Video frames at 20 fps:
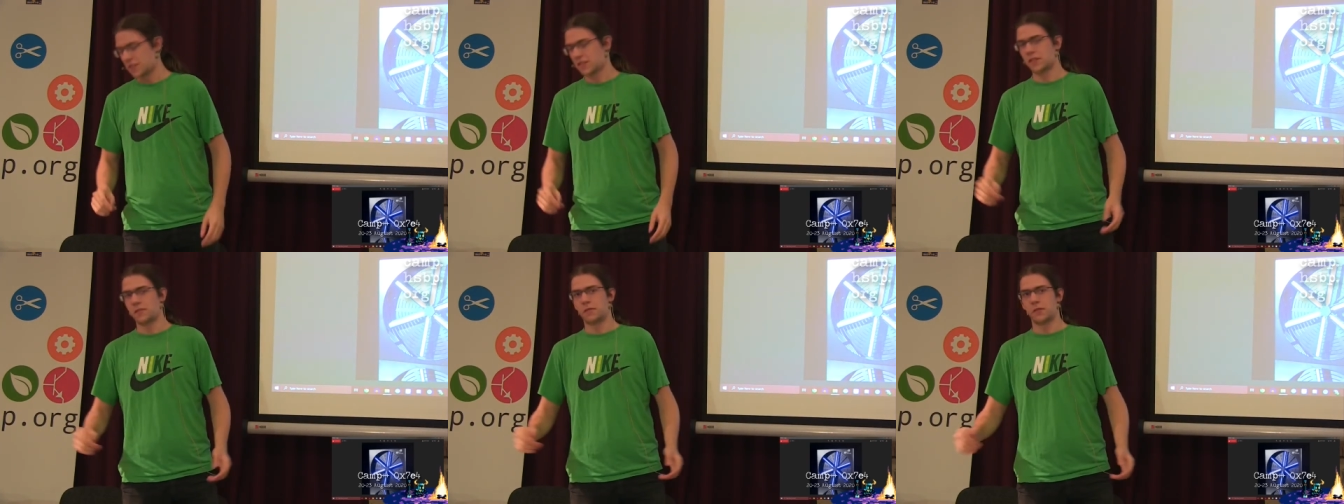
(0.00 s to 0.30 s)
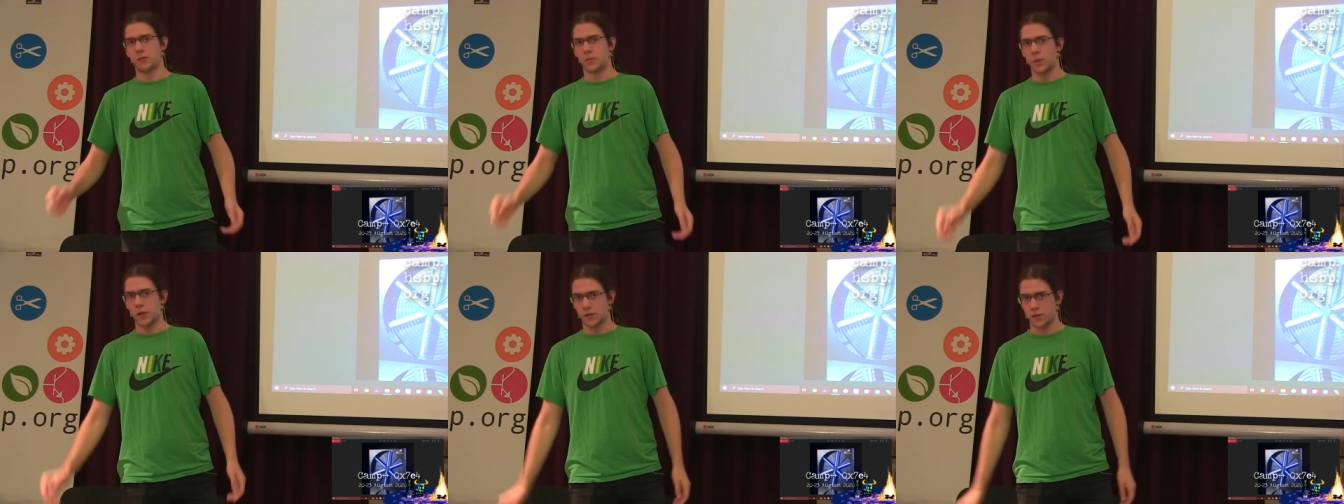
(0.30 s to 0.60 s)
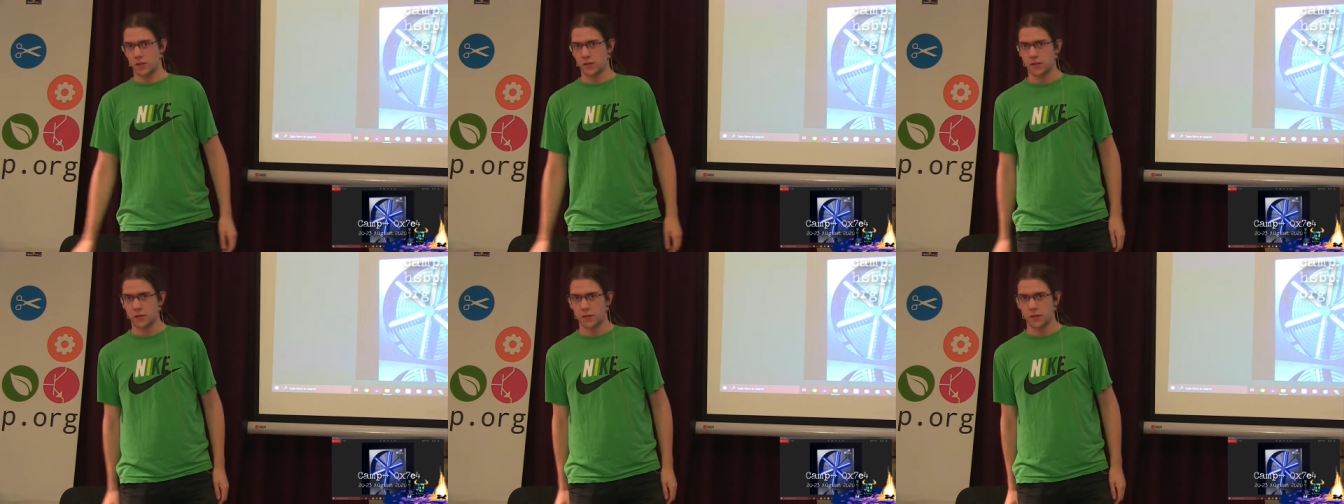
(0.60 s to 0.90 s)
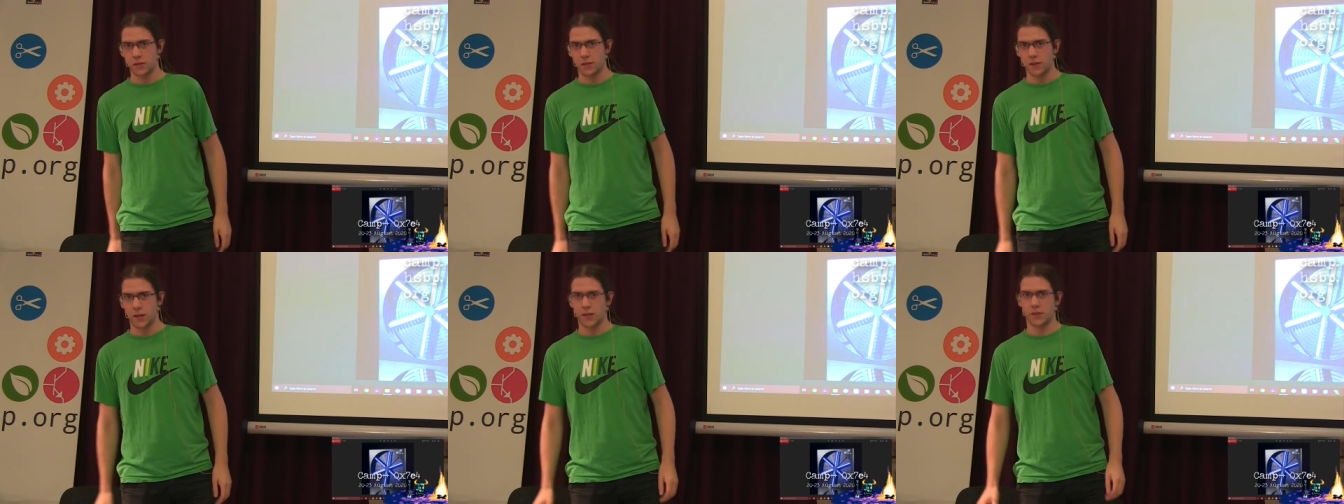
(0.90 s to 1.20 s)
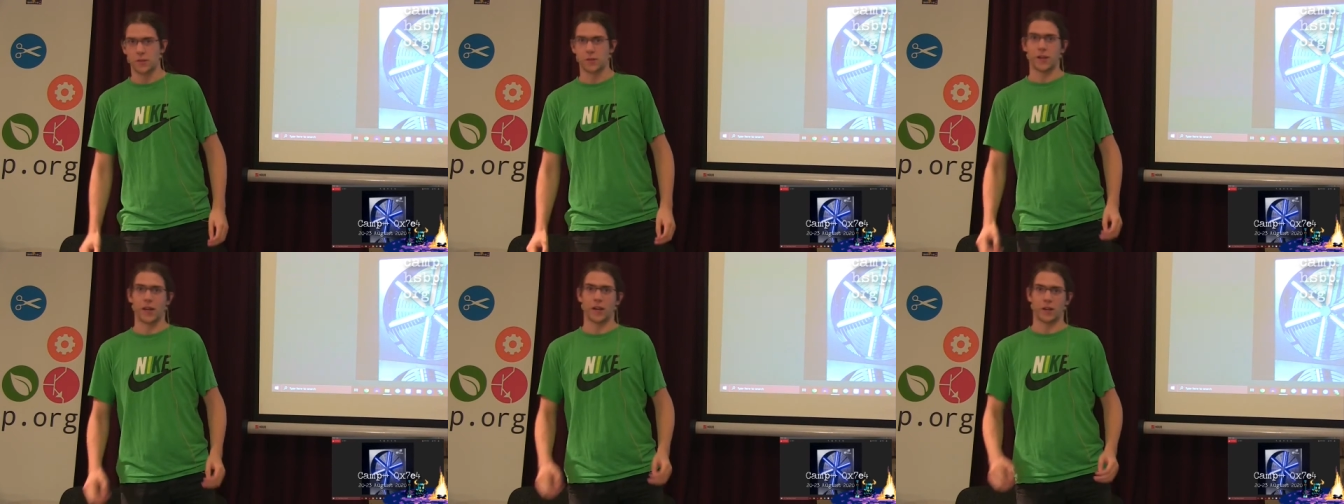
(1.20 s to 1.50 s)
a different version
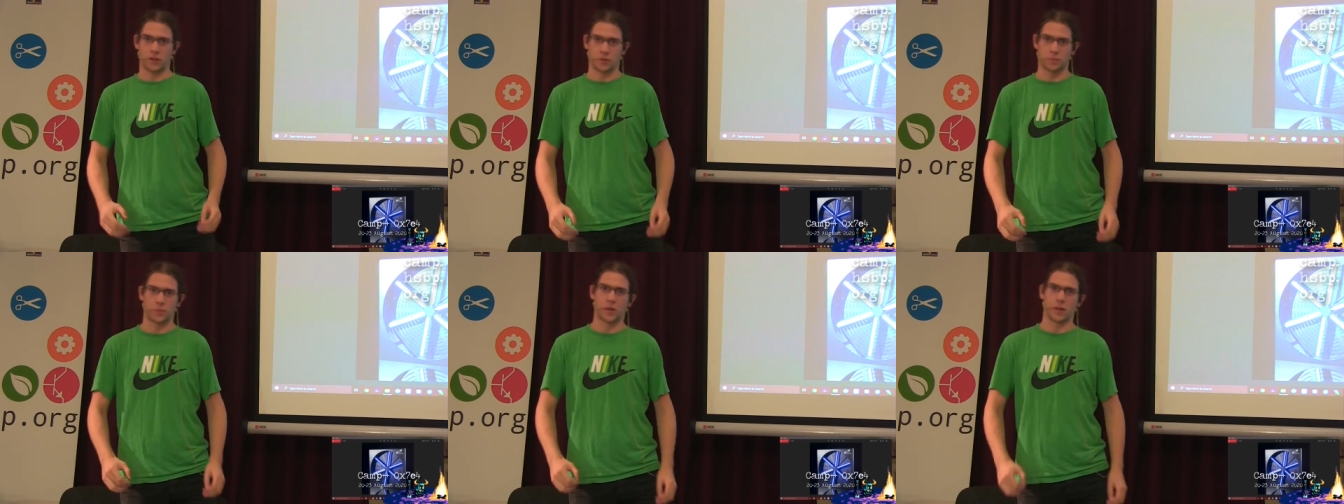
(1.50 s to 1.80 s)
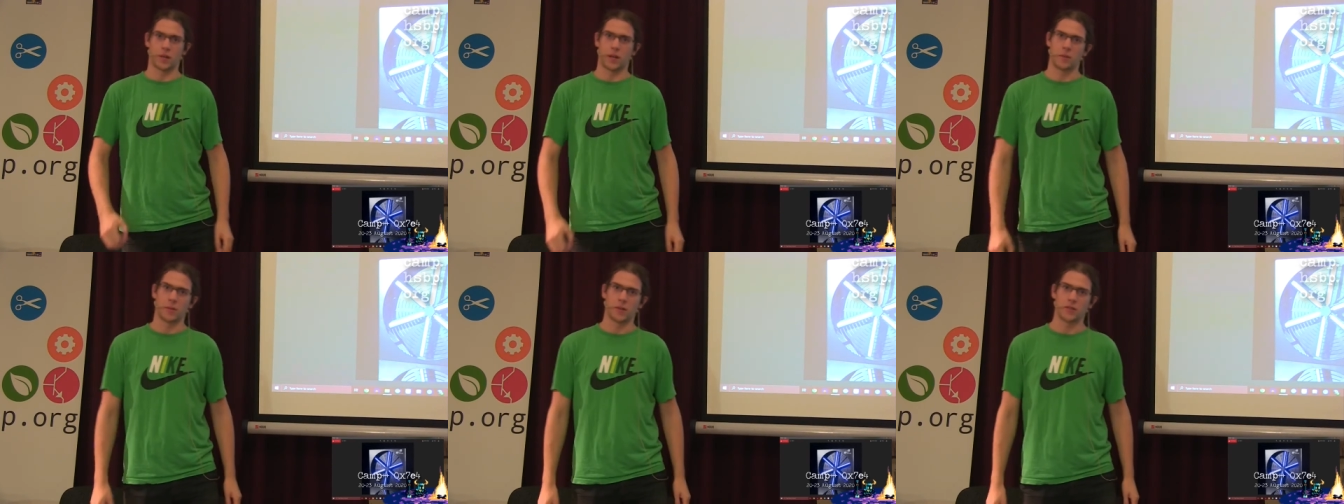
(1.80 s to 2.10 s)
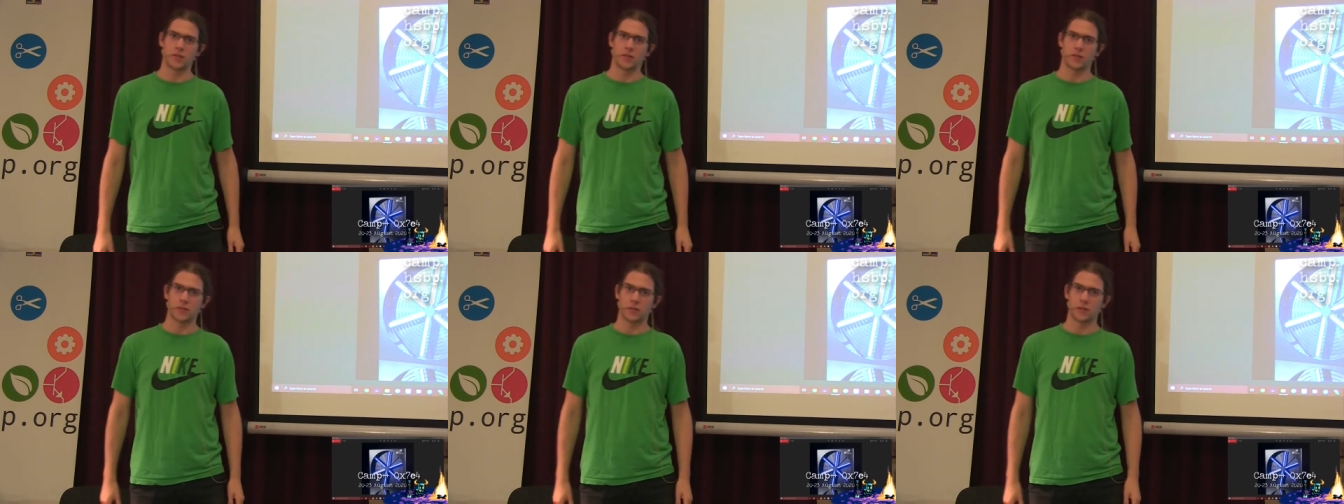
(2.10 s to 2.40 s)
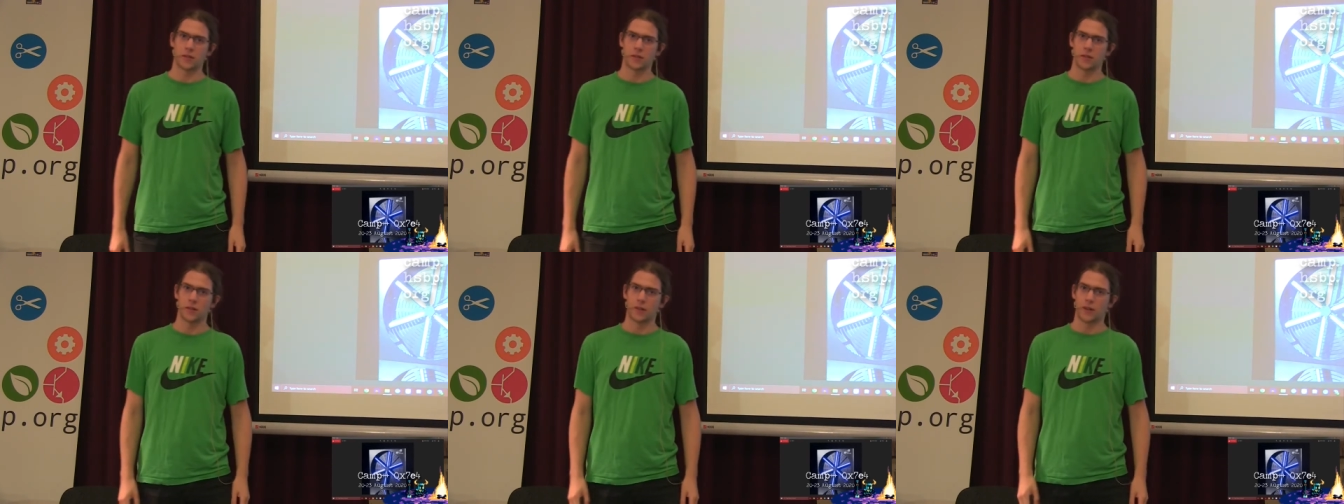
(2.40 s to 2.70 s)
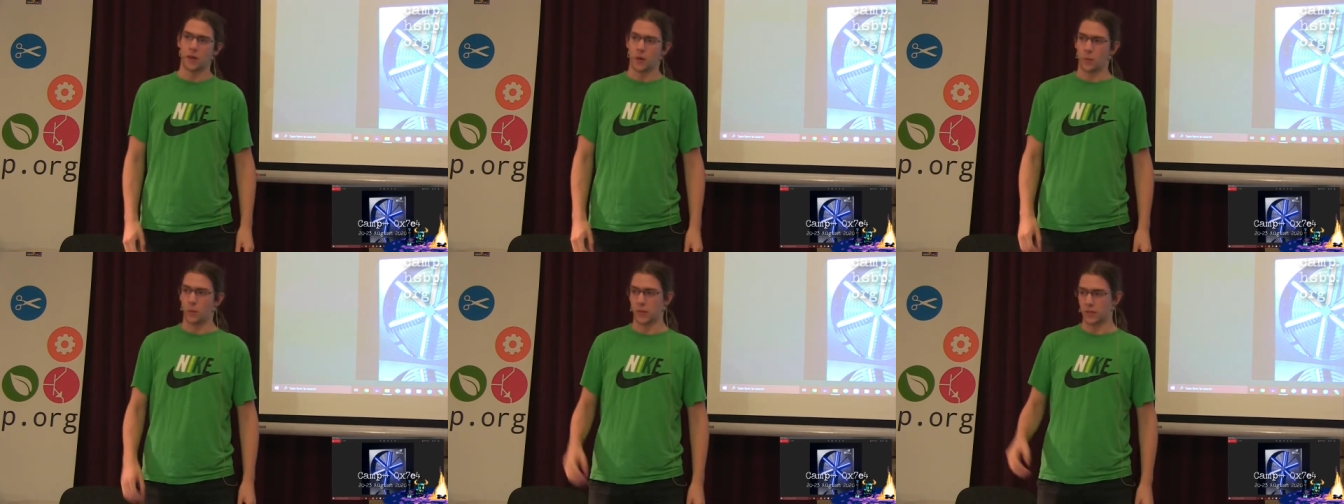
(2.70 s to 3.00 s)
and you cannot program it
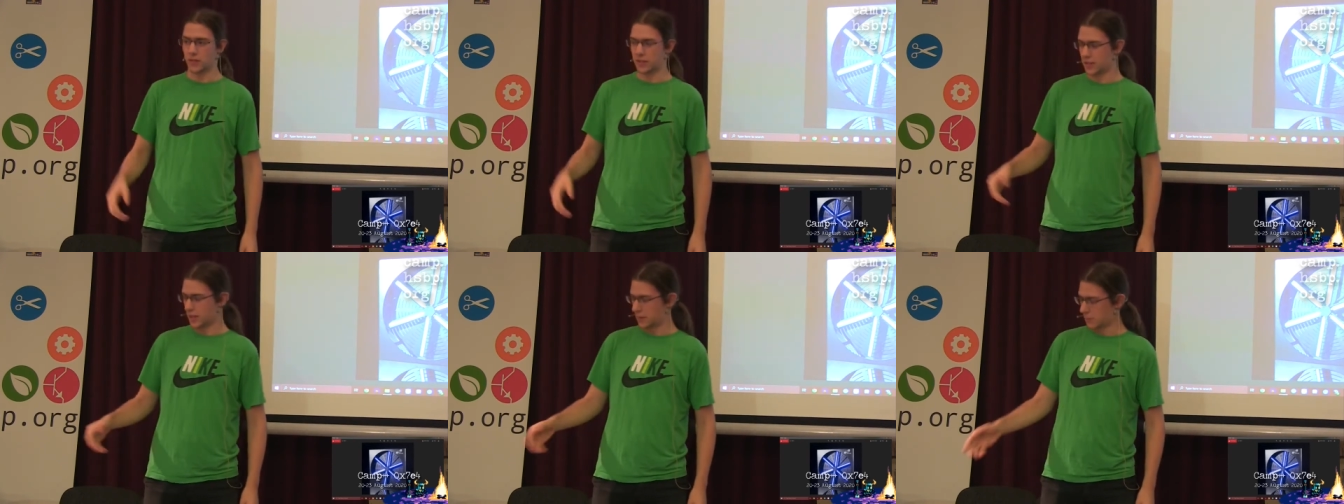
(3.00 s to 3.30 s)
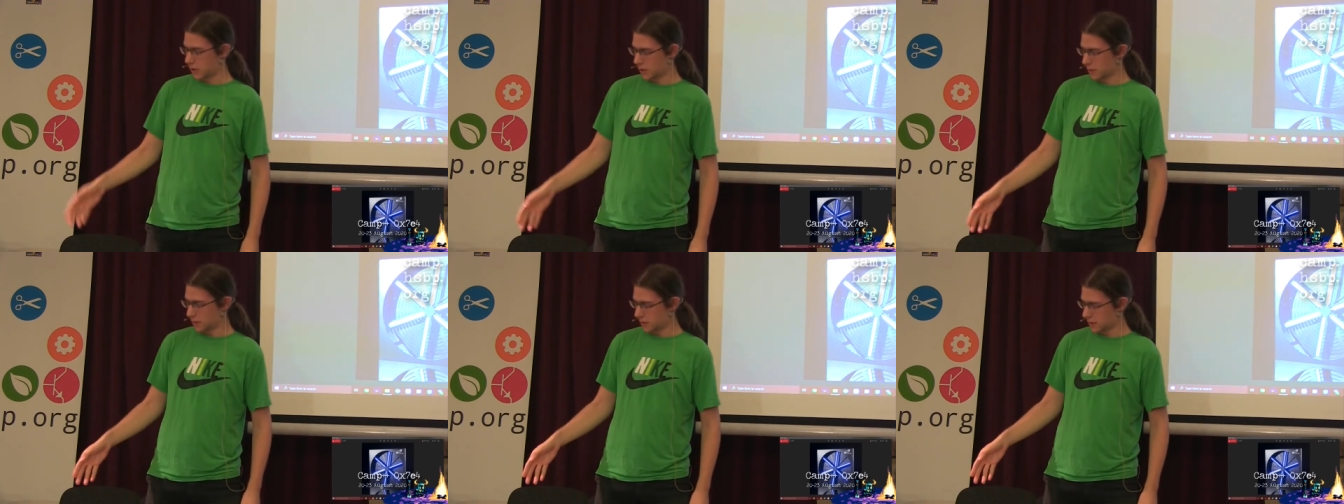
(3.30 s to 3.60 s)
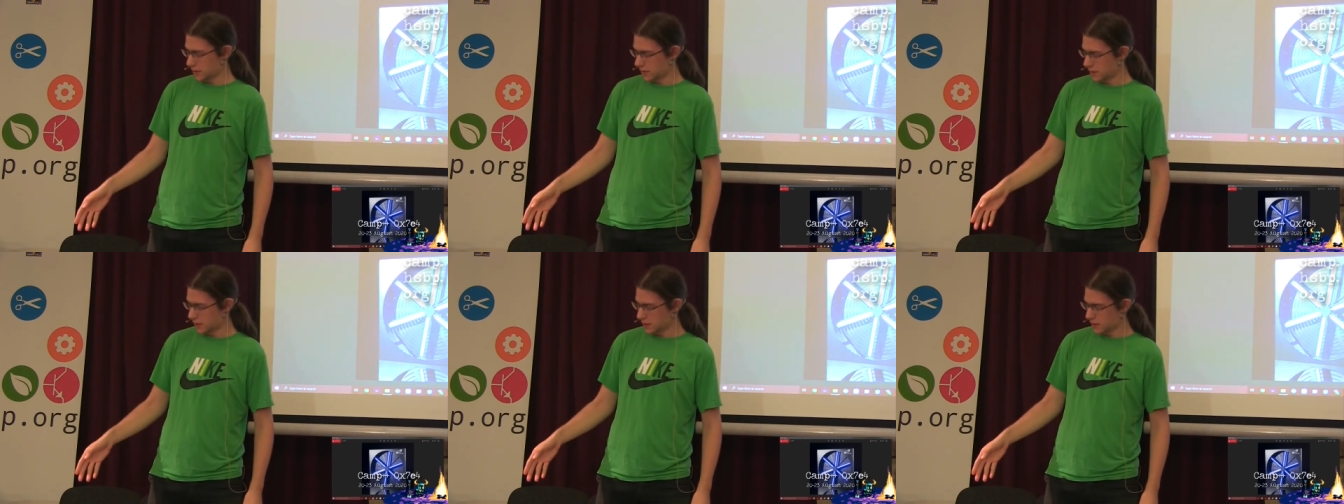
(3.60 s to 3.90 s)
with the same code.